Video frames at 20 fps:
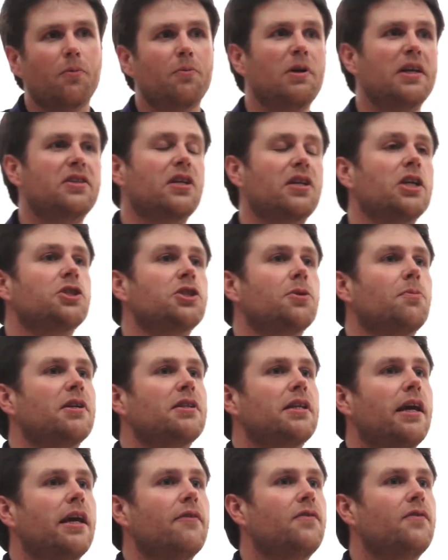Essentially what
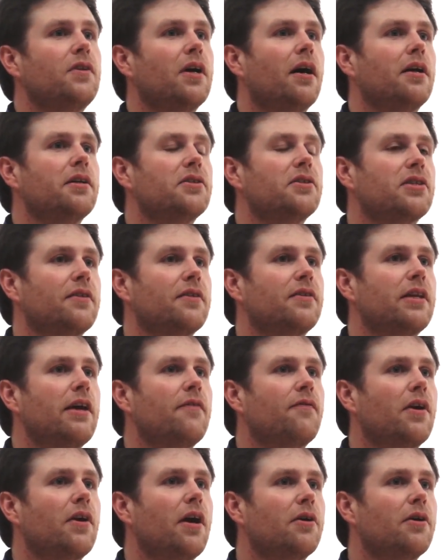they've done is that
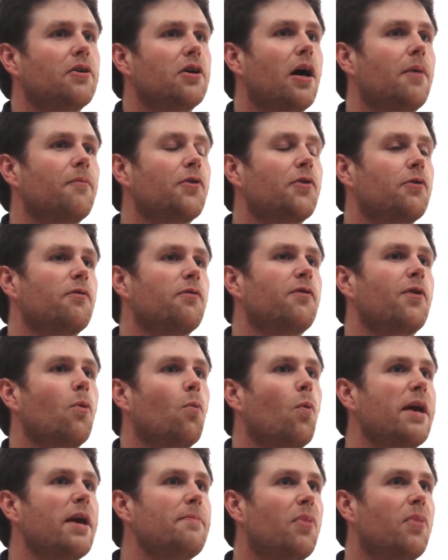they've come through with a
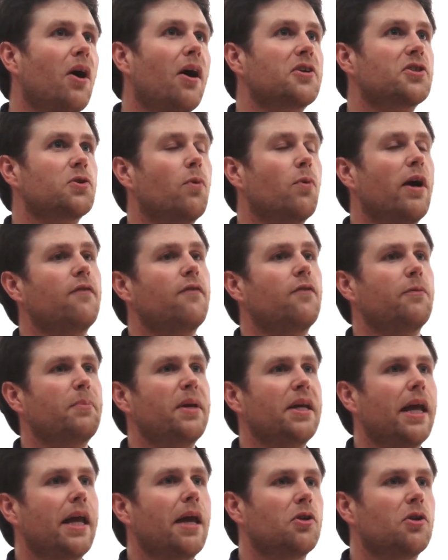white box way of
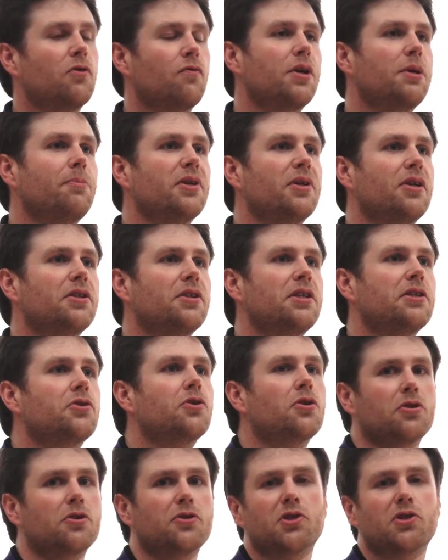being able to rebuild the
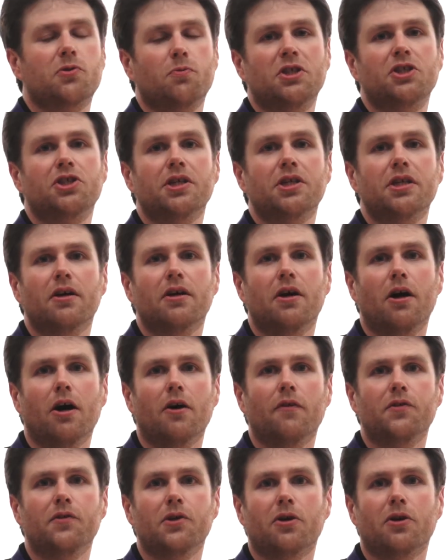internal switching
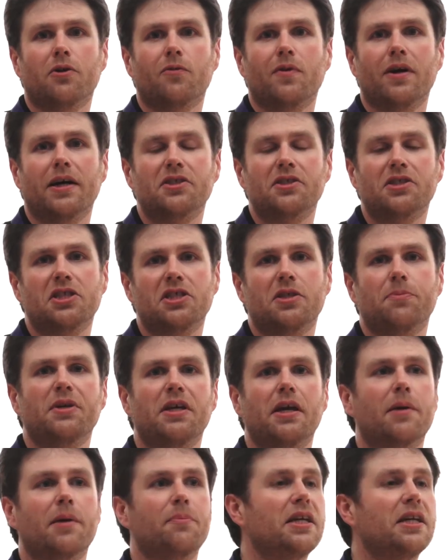of your
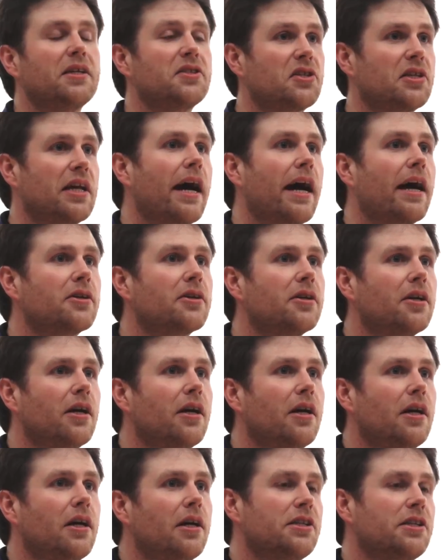TCP/IP stack.
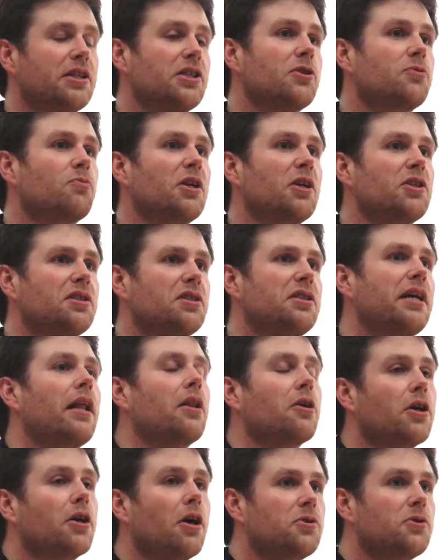This is what the
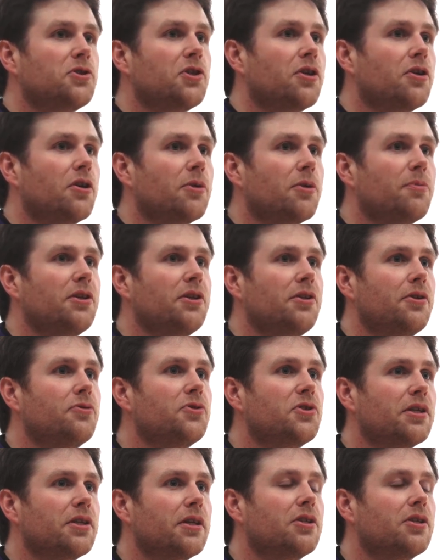telcos are going to be
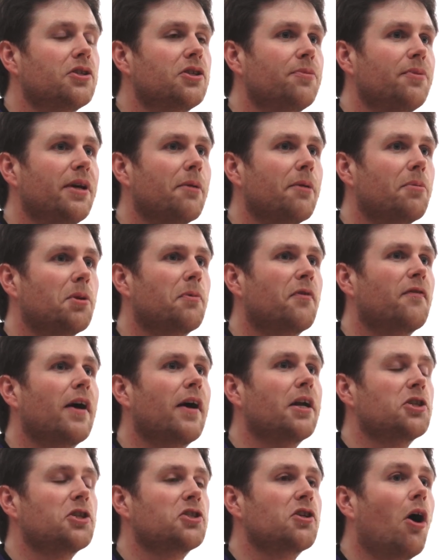using to be able to
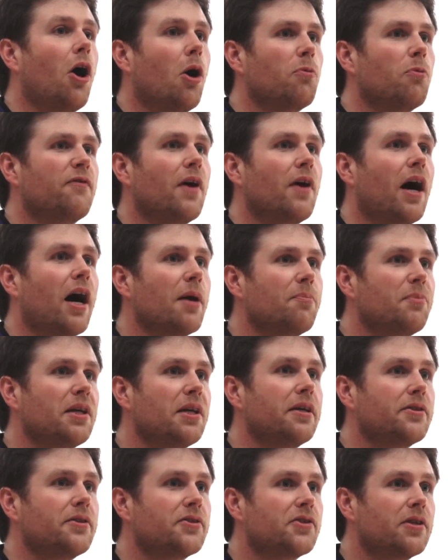provide us all with
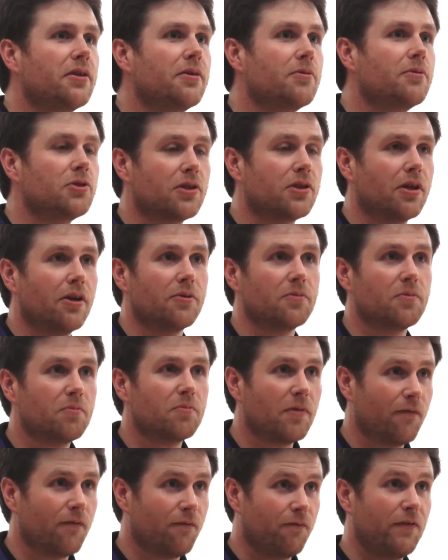IPs. So
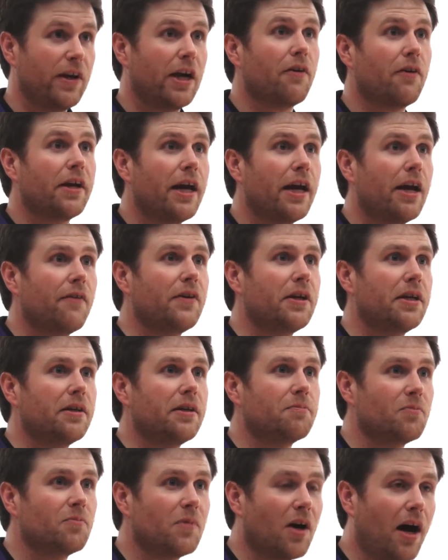very heavy,
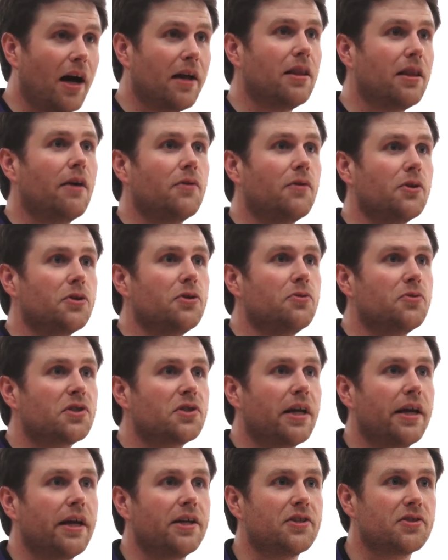high-level use
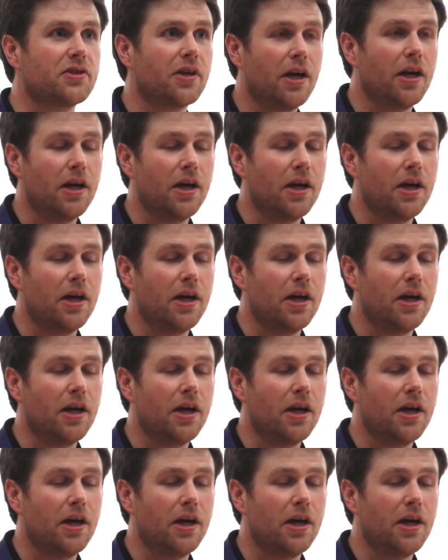case.